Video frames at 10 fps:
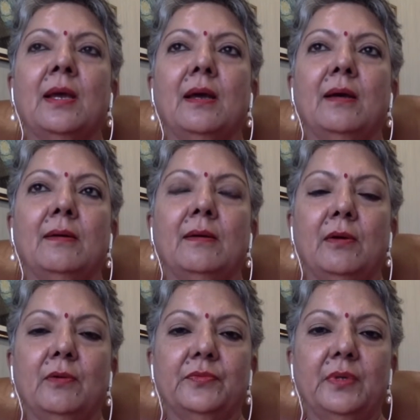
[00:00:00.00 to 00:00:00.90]
uh,
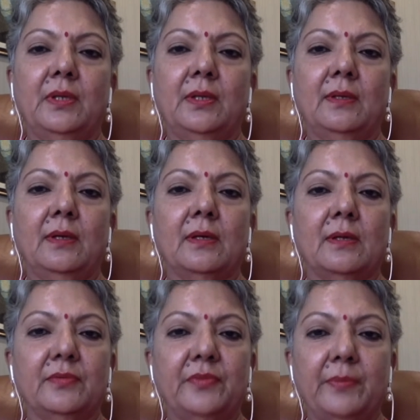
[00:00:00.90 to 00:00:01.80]
of the
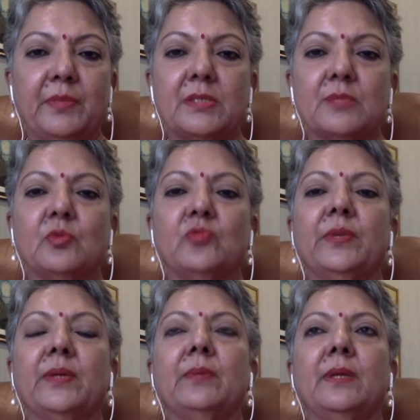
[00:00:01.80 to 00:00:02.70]
uh, feminist
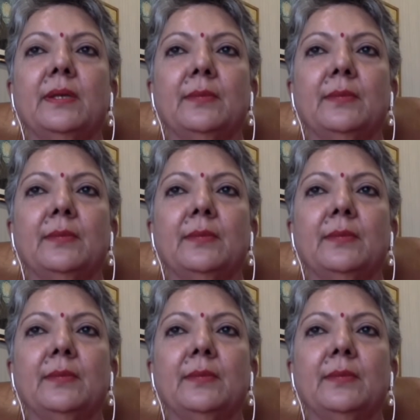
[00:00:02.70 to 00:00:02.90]
movement building